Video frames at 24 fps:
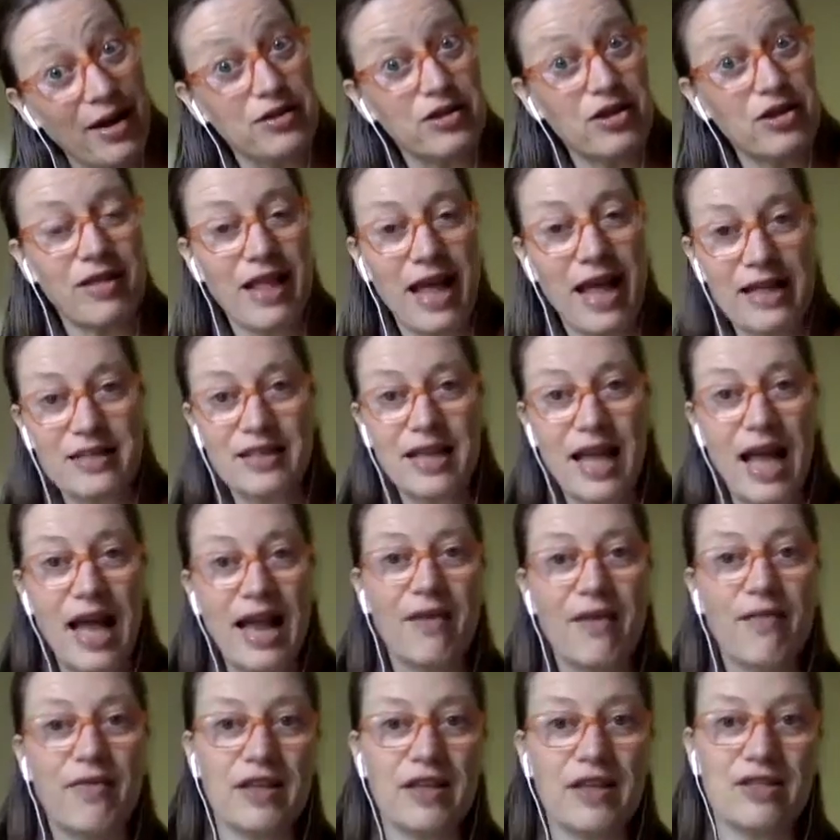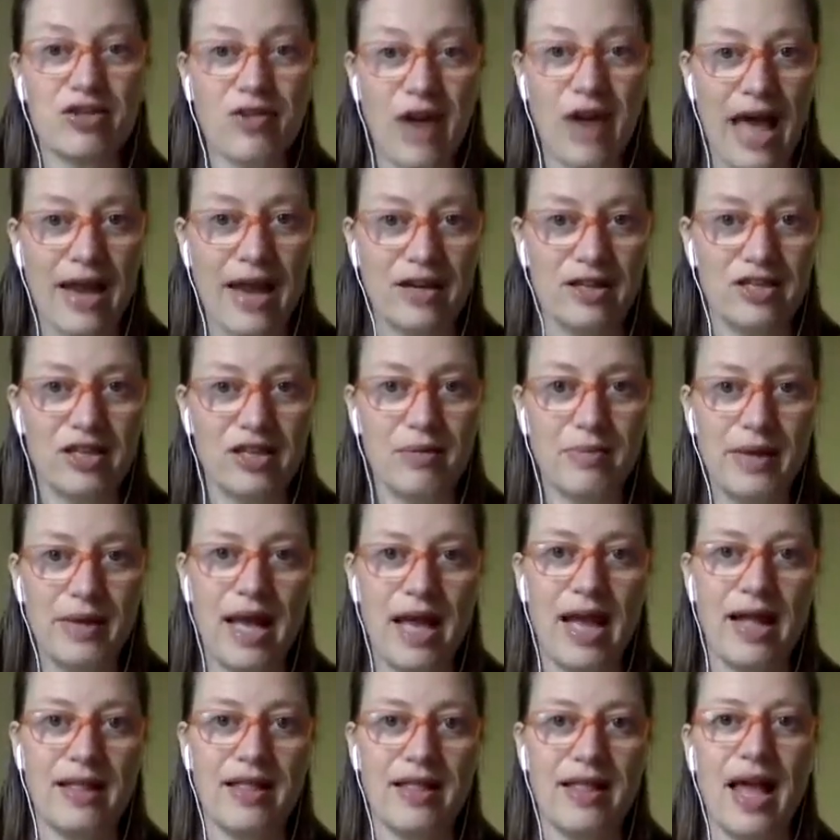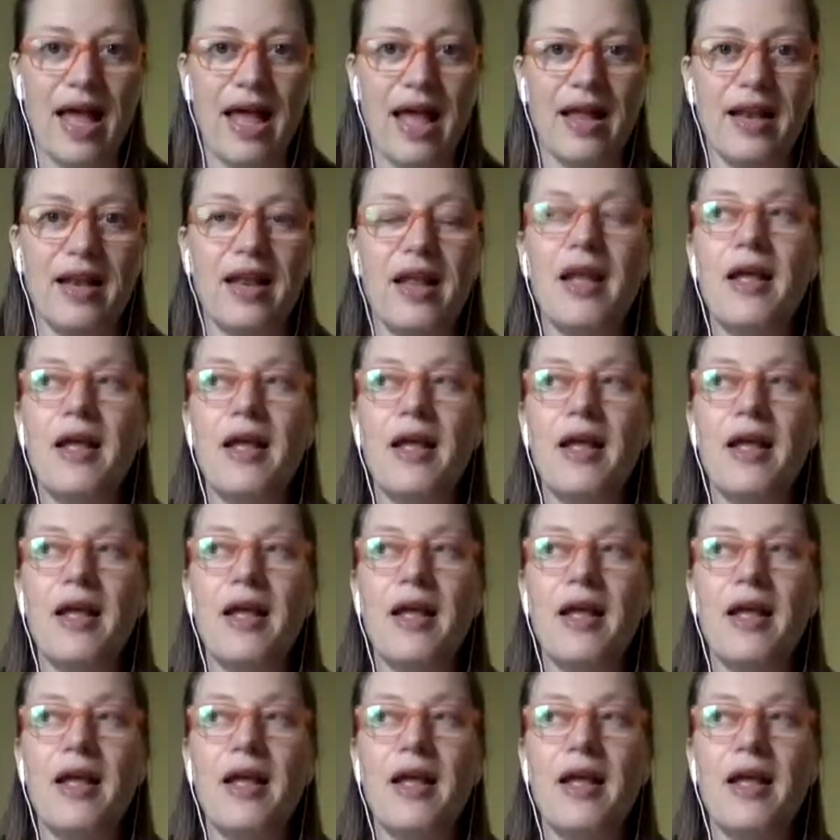So that's kind of the strategy behind that,